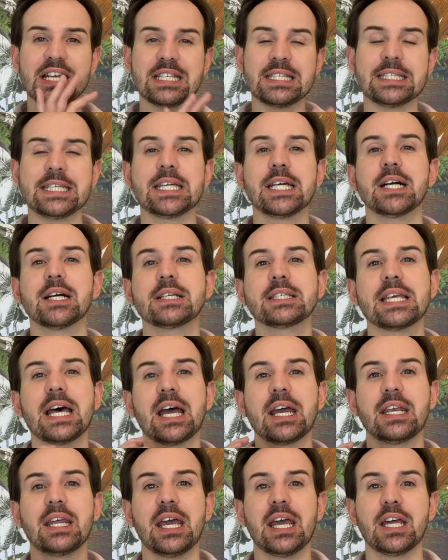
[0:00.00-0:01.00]
zinc
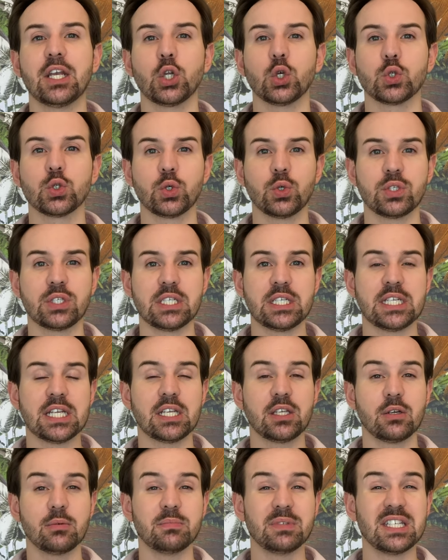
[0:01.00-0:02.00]
oxide and also
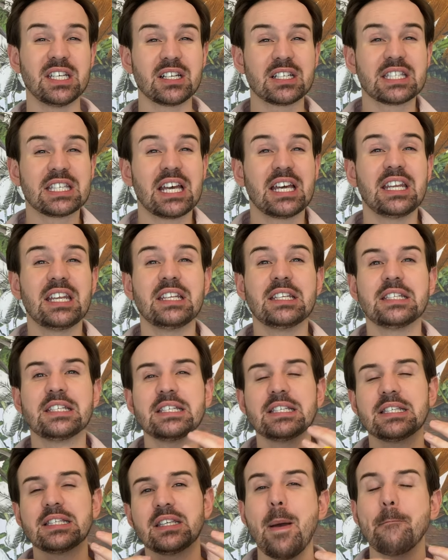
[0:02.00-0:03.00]
titanium dioxide, and it
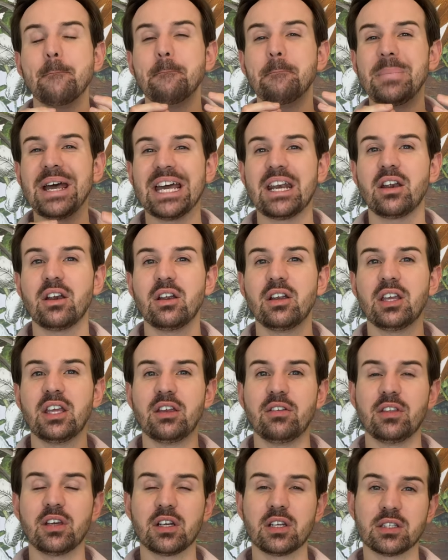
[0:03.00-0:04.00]
is better
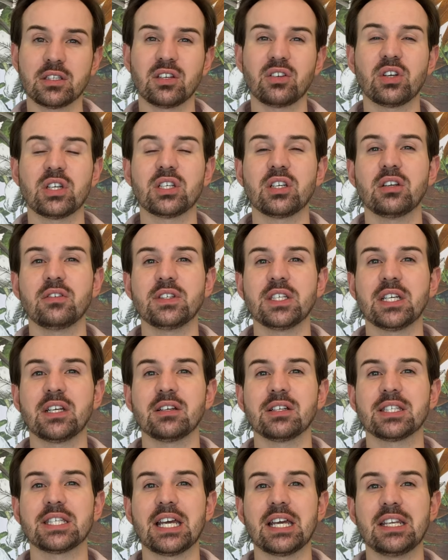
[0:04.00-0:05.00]
if the concentration of zinc
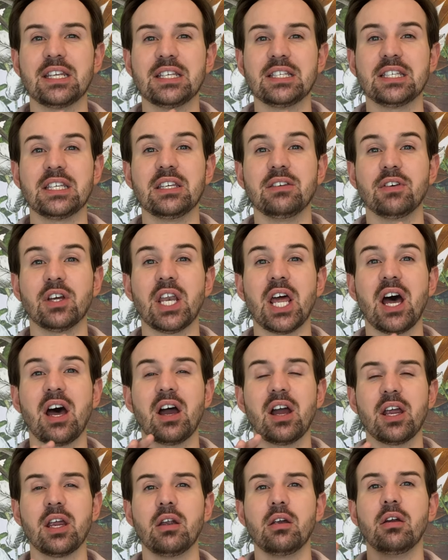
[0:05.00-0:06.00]
oxide is even
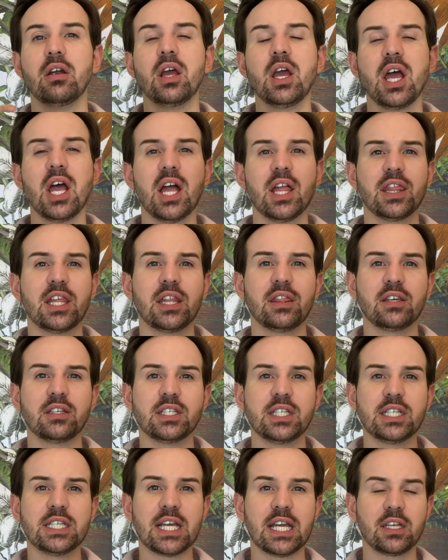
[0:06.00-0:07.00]
higher than the
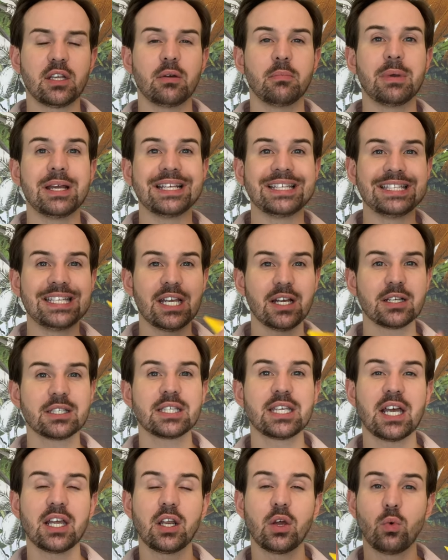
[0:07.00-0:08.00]
titanium
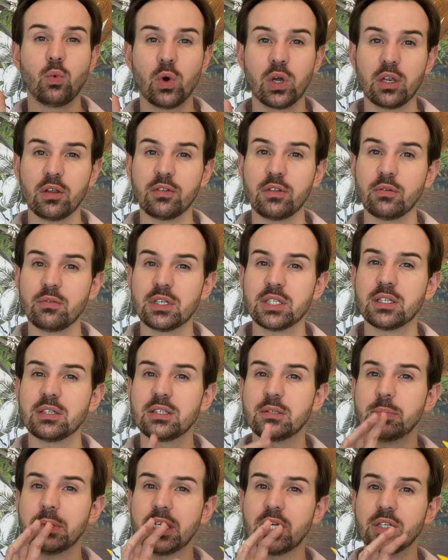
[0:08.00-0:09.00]
dioxide. One of the
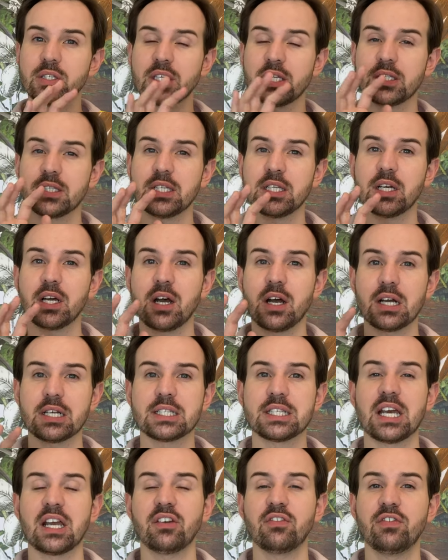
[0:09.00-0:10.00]
reasons because zinc
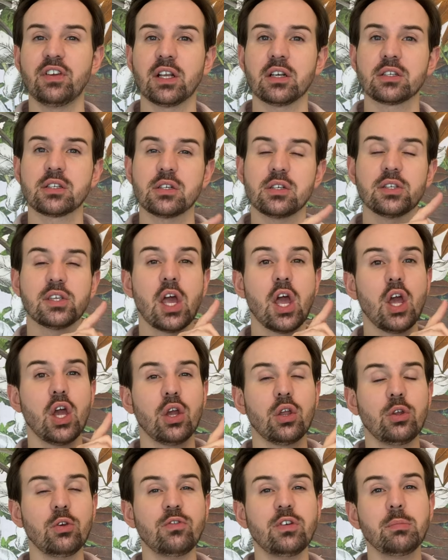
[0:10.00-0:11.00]
oxide filters
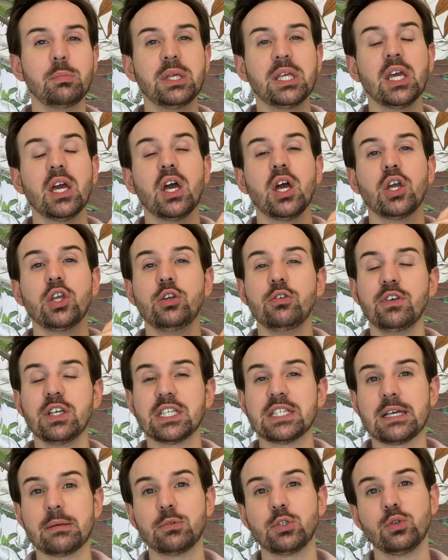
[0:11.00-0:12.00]
U V B, U V
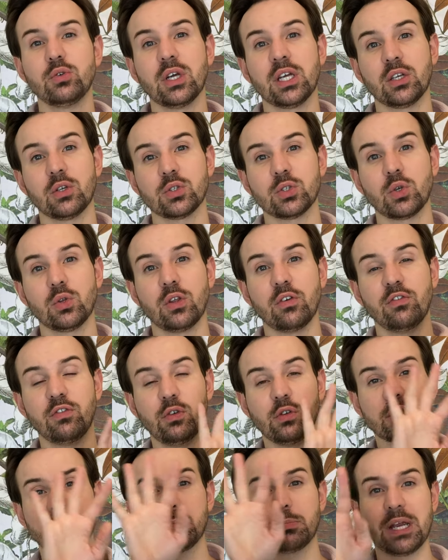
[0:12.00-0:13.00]
A type two, and also the
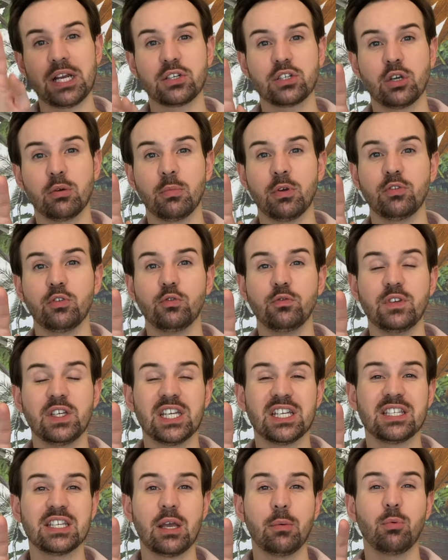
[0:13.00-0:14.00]
full spectrum of U
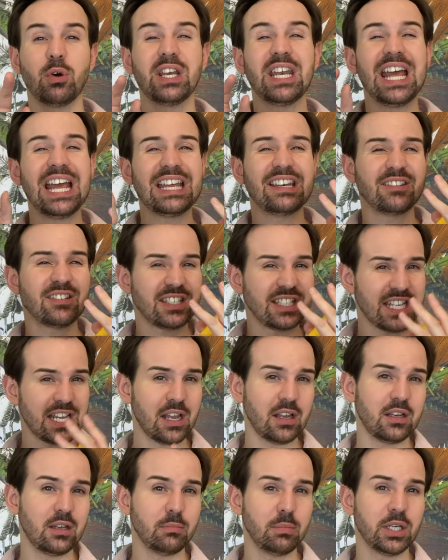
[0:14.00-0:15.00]
V A type one, and a
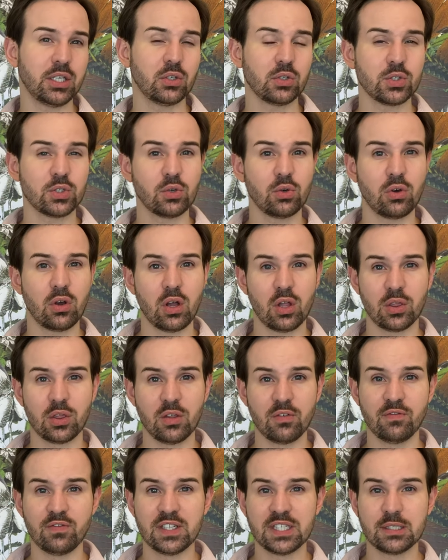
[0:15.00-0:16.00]
tiny bit also on
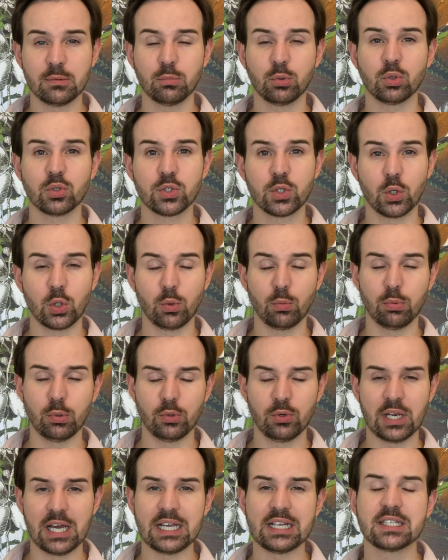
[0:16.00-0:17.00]
the visible, so the
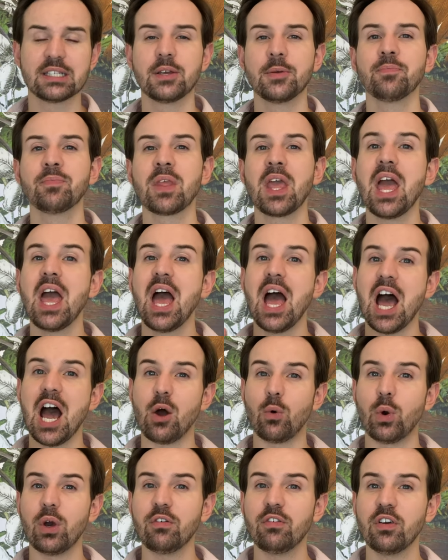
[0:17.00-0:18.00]
blue light.
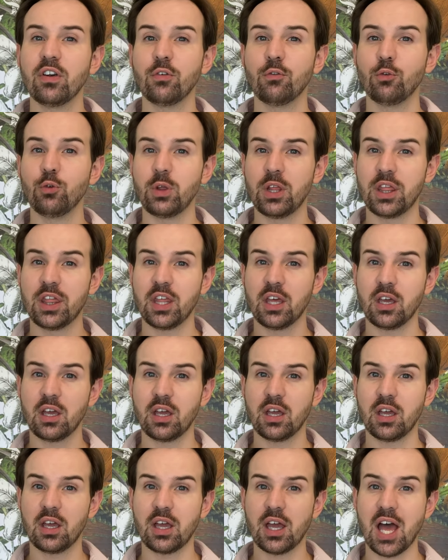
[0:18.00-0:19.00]
However, with,
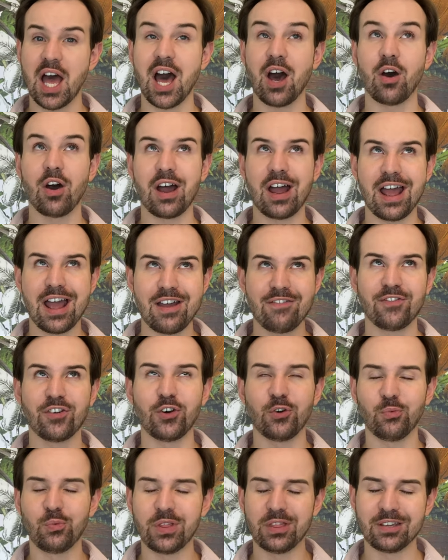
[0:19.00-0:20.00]

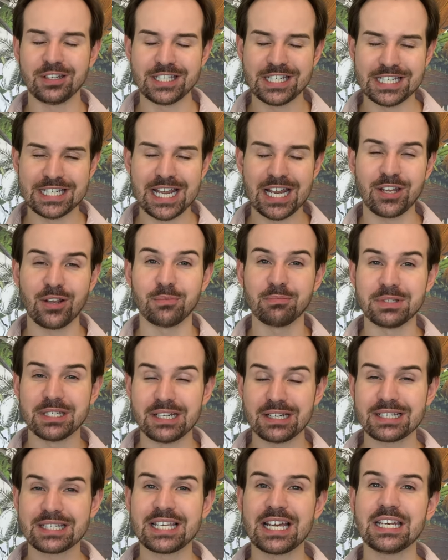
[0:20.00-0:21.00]
however, with the titanium
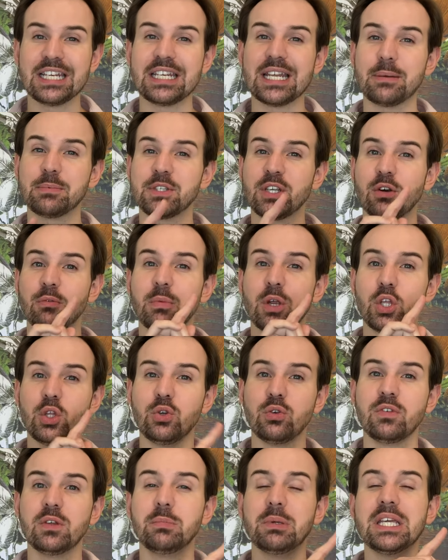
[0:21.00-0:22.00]
dioxide, it absorbs
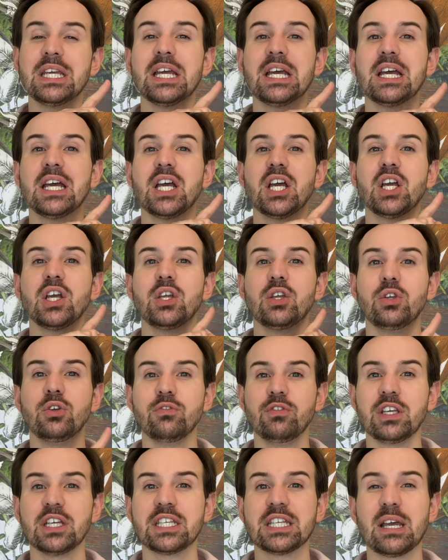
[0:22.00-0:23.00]
U V B, U
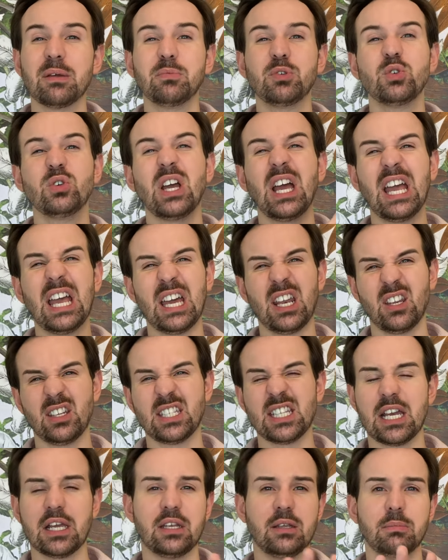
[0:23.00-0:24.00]
V A type two and a
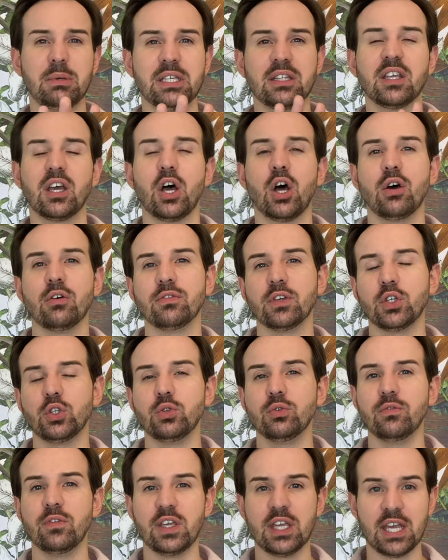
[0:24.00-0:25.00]
tiny bit of
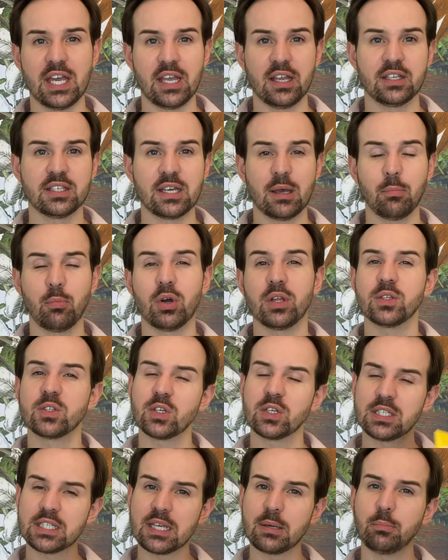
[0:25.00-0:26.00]
U V A type one.
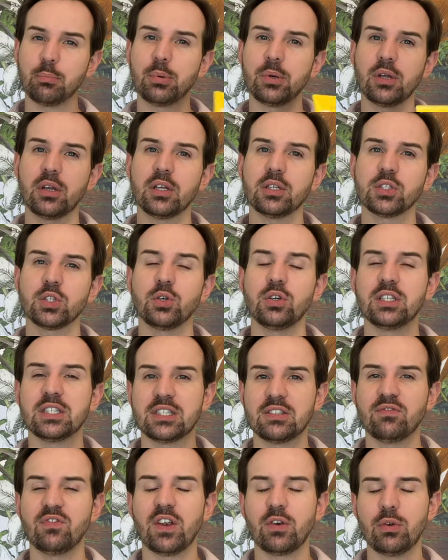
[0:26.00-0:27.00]
So it's so
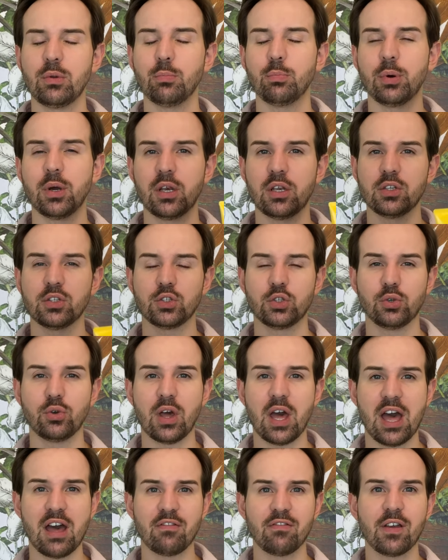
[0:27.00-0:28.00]
it's very important to
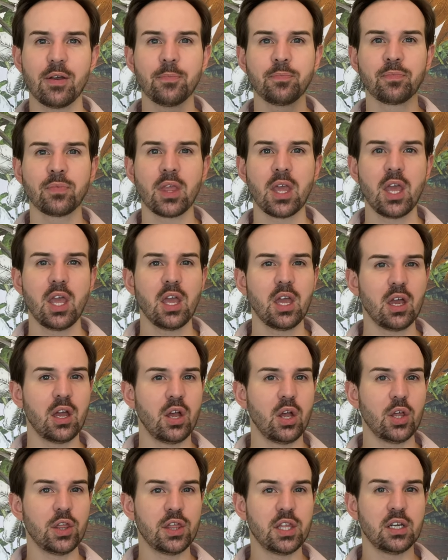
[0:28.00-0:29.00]
have
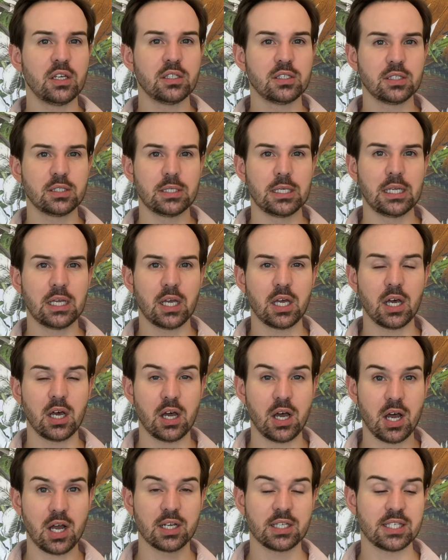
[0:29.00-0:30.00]
uh, the zinc
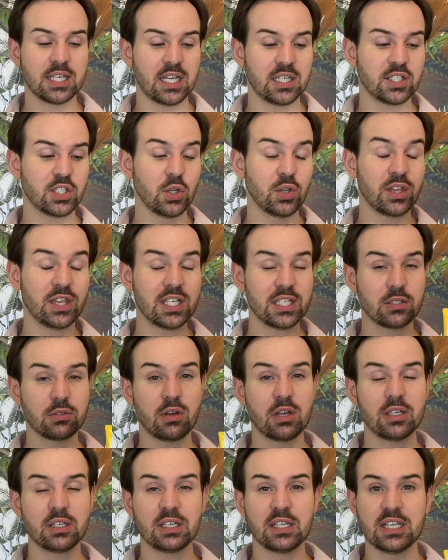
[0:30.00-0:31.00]
oxide. So this
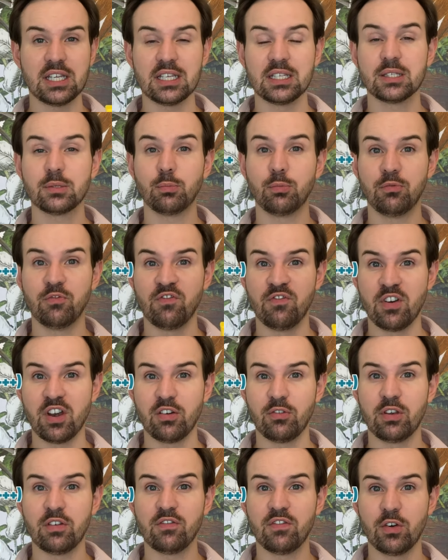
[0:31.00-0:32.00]
one is
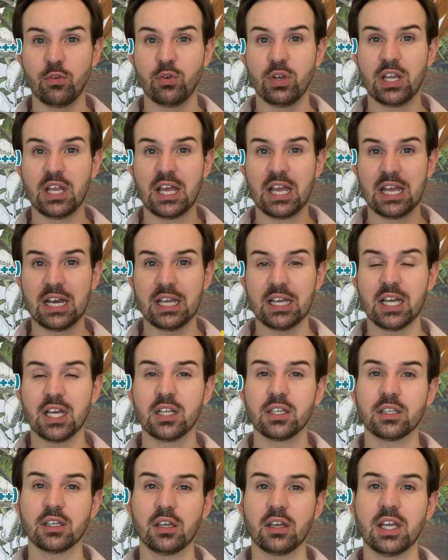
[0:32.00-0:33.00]
very, very
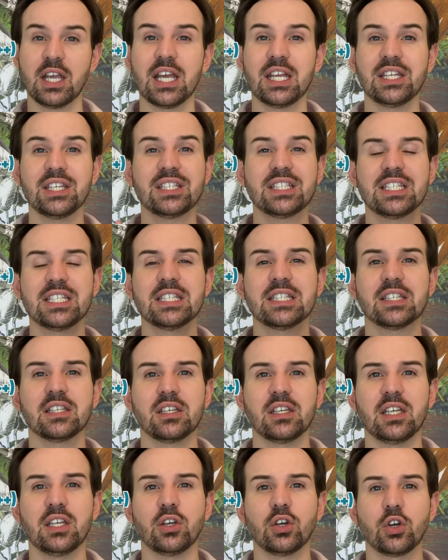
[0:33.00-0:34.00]
elegant. Again, it is
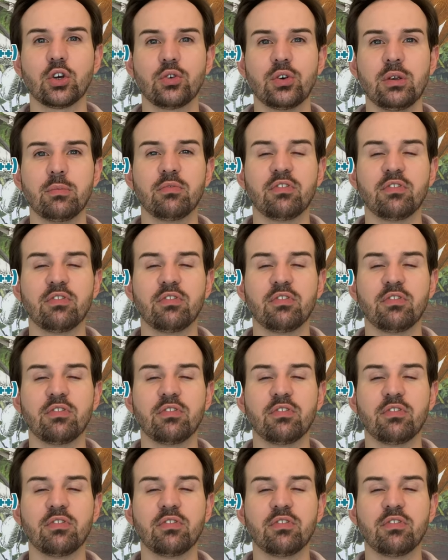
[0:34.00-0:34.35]
in a cream